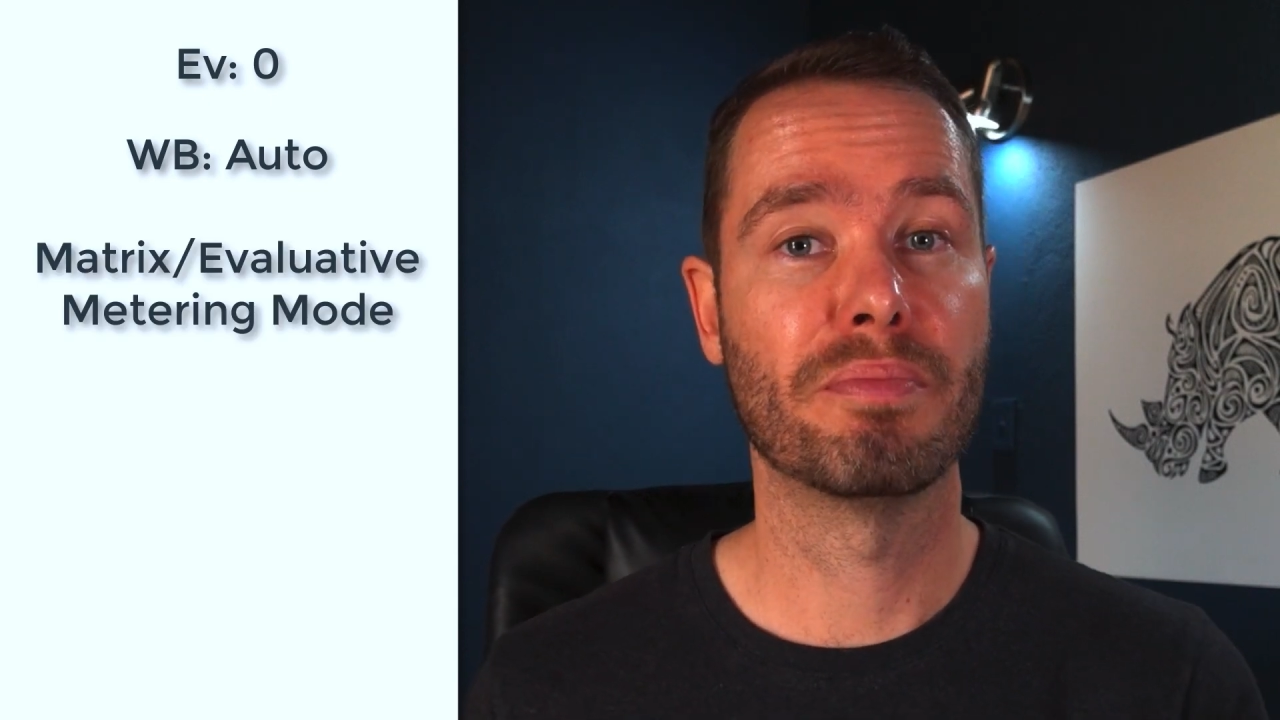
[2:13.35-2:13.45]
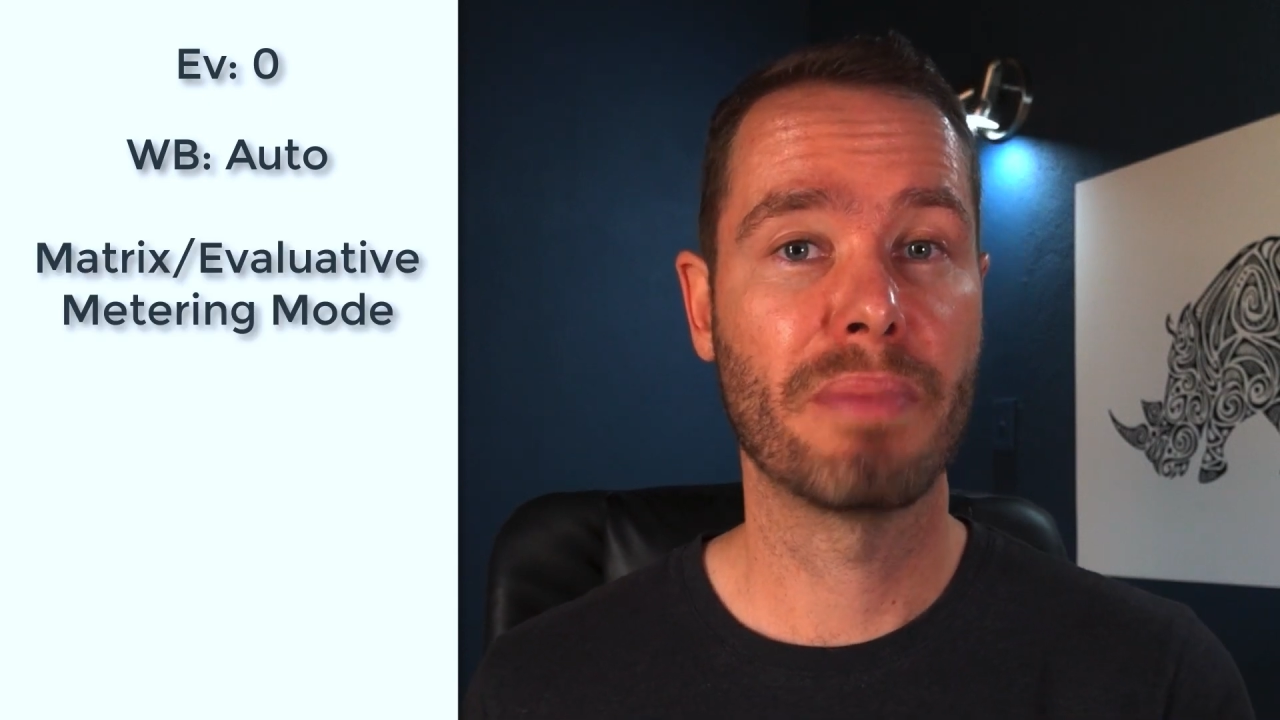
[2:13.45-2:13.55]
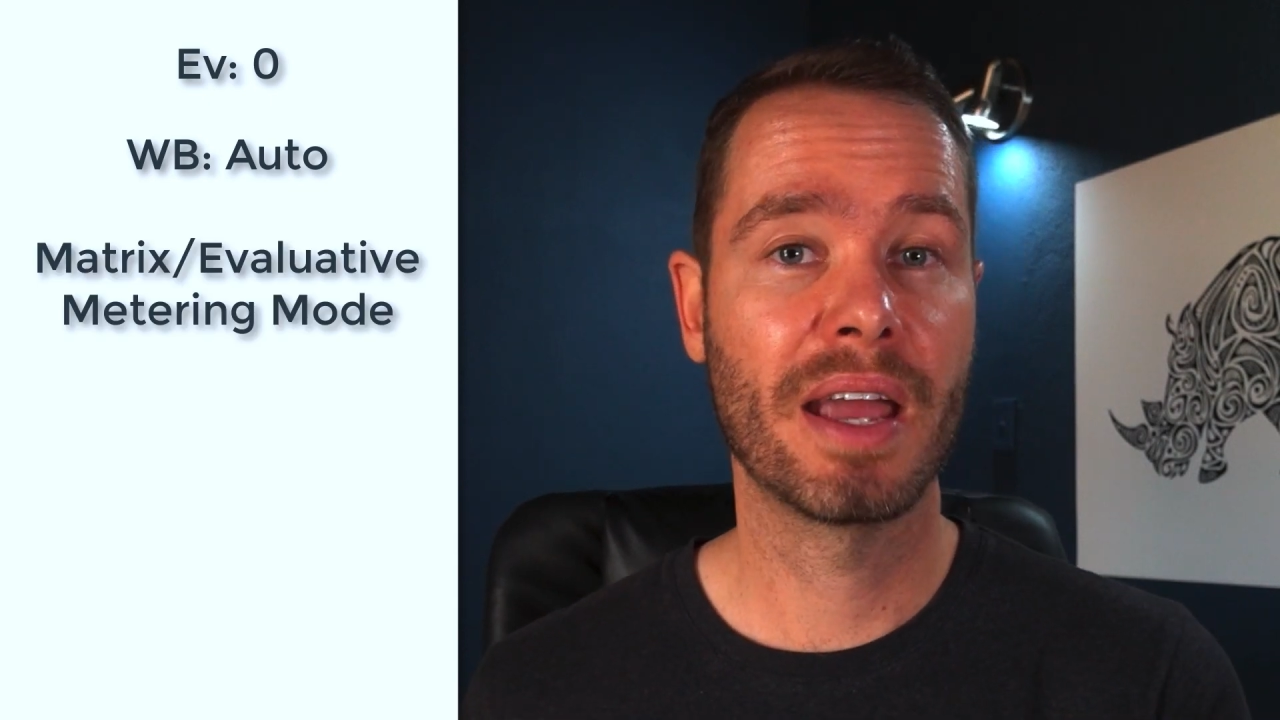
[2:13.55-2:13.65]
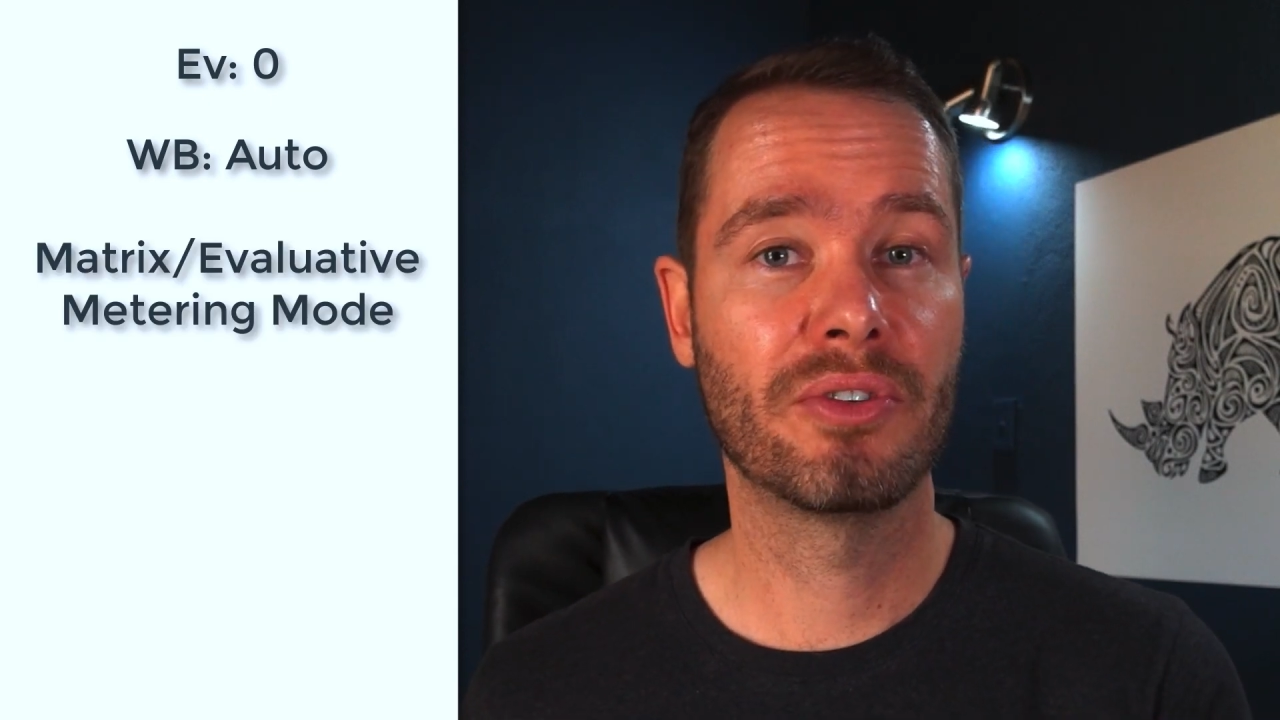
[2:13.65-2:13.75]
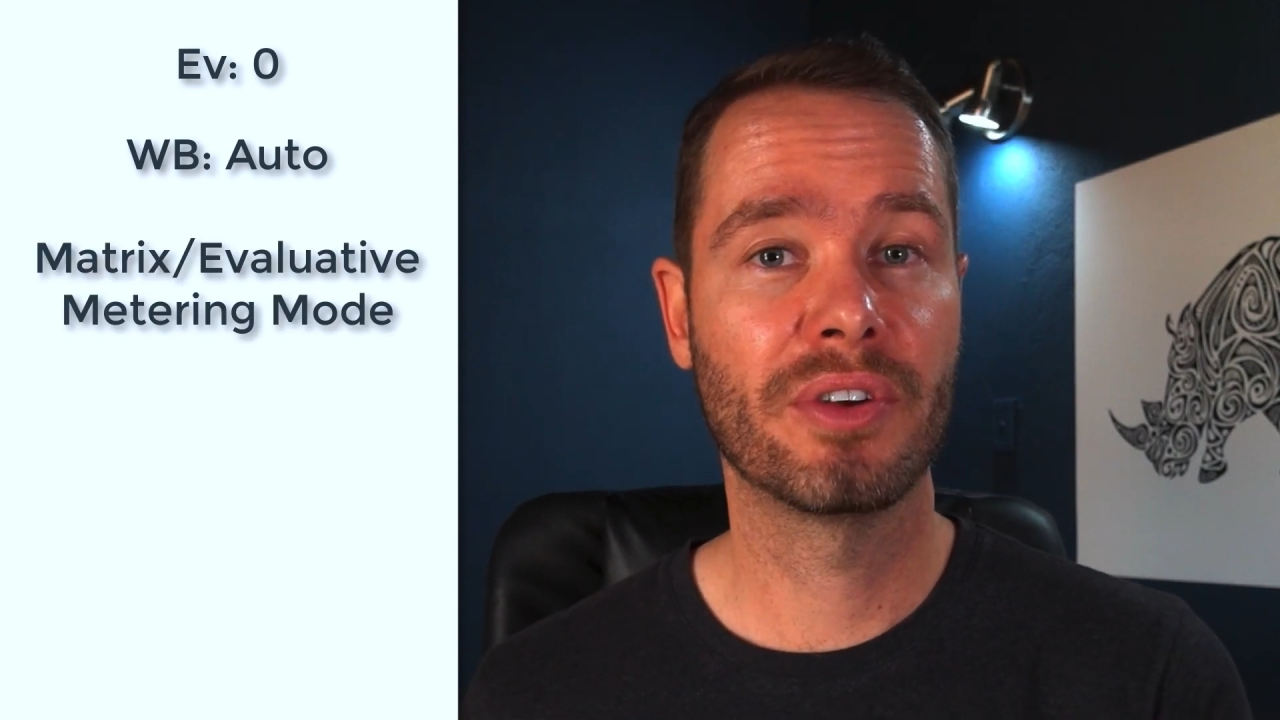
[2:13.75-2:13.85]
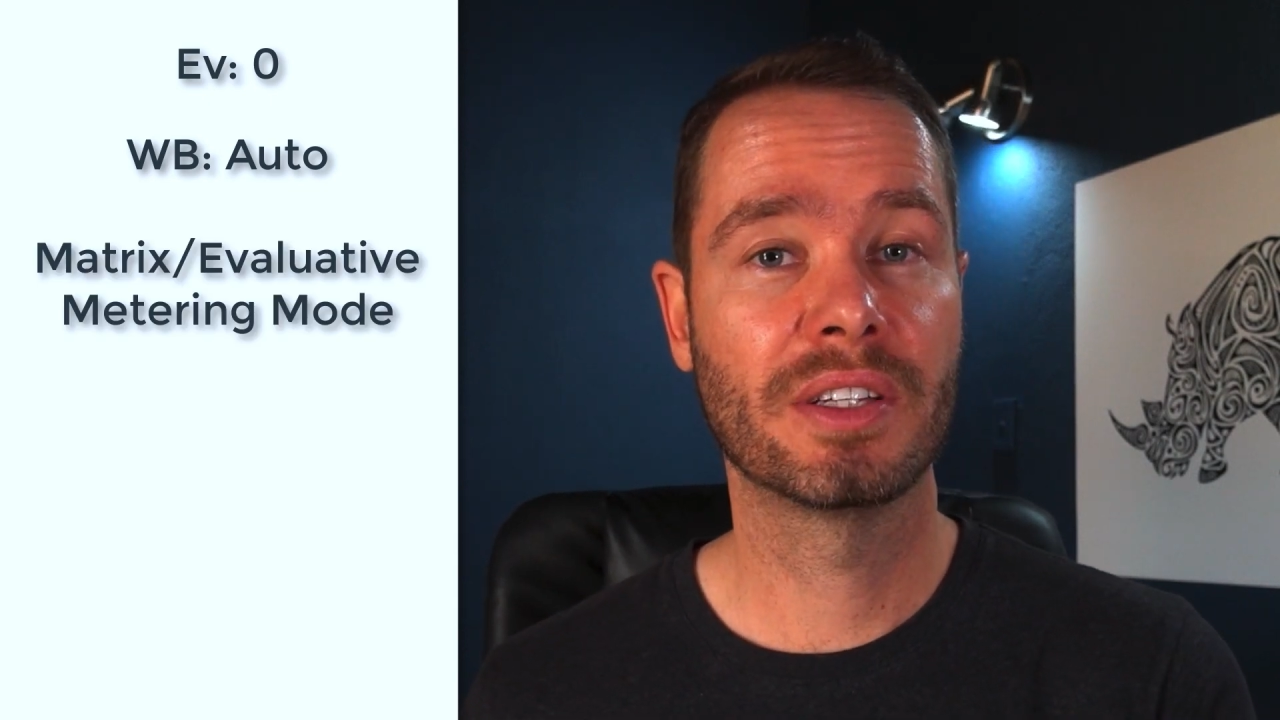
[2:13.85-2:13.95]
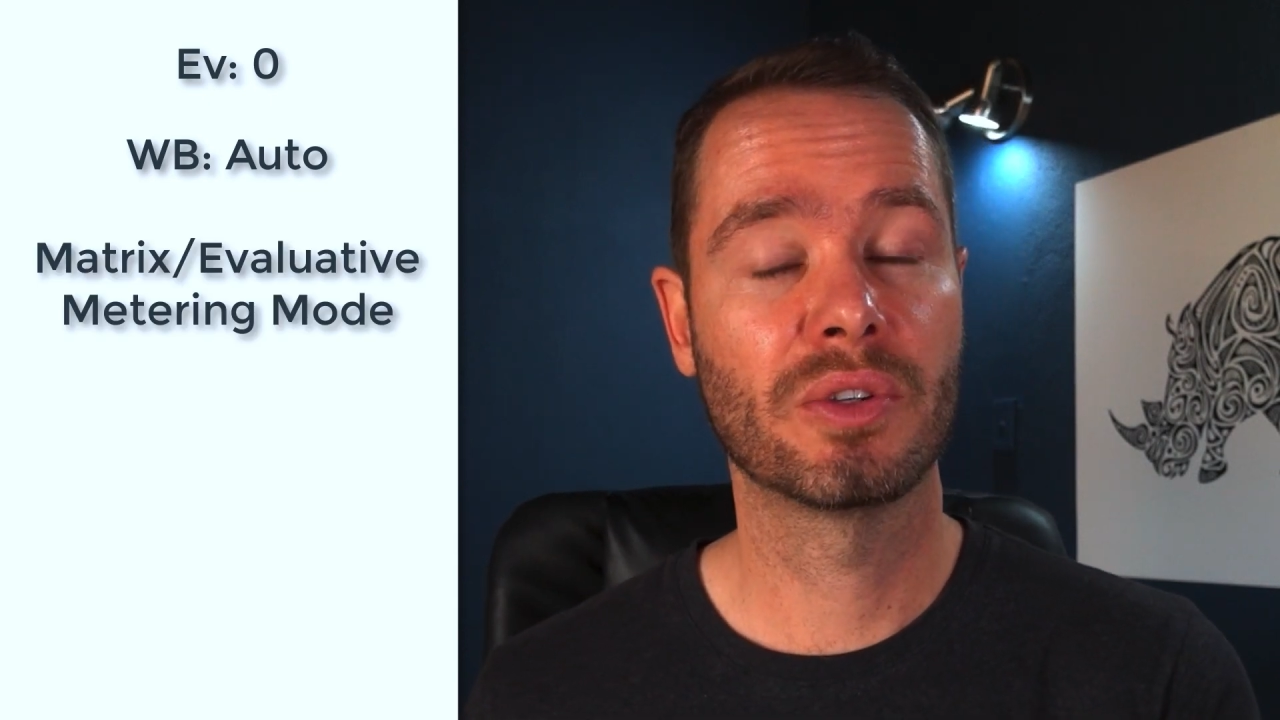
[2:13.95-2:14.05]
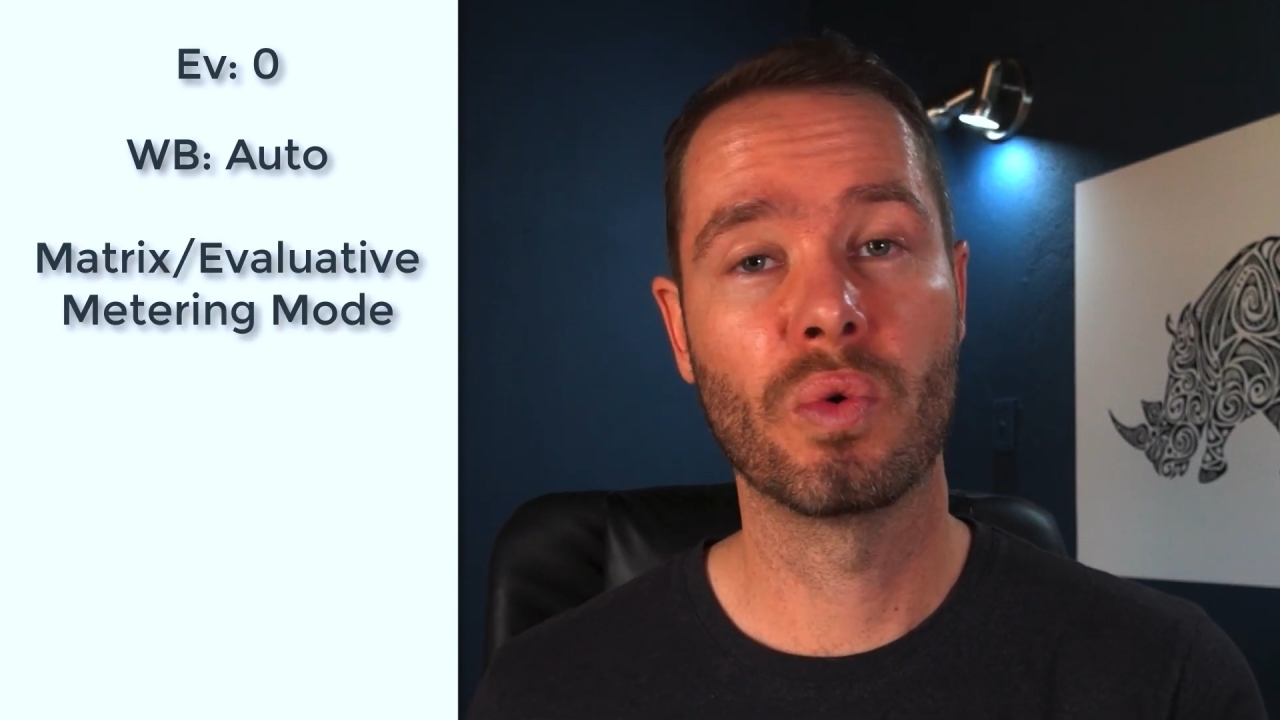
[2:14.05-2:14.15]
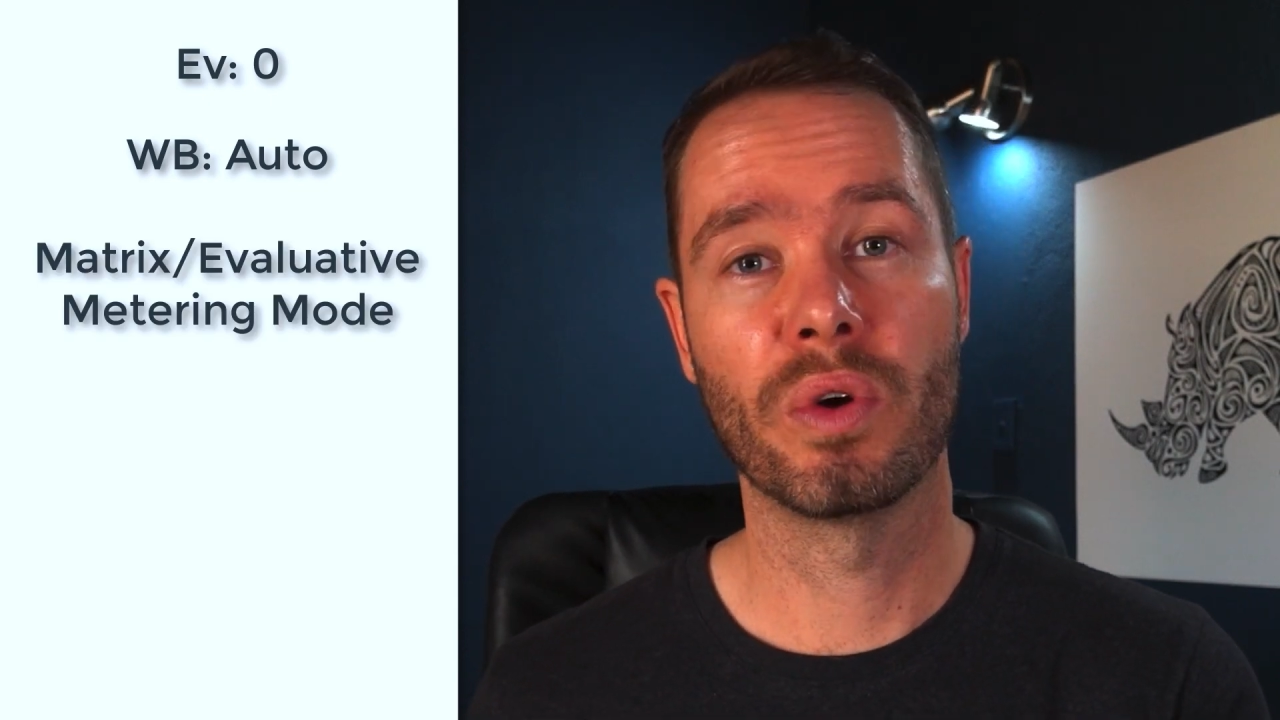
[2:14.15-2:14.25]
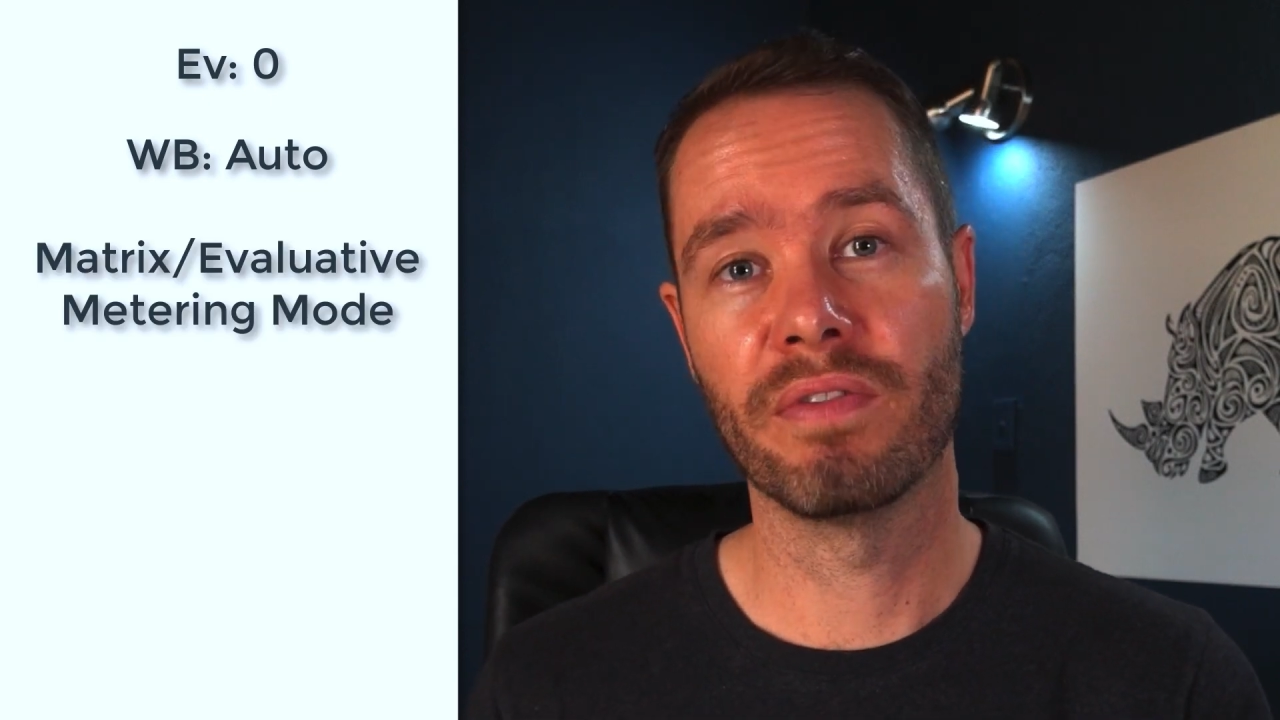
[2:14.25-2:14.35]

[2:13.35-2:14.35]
matrix or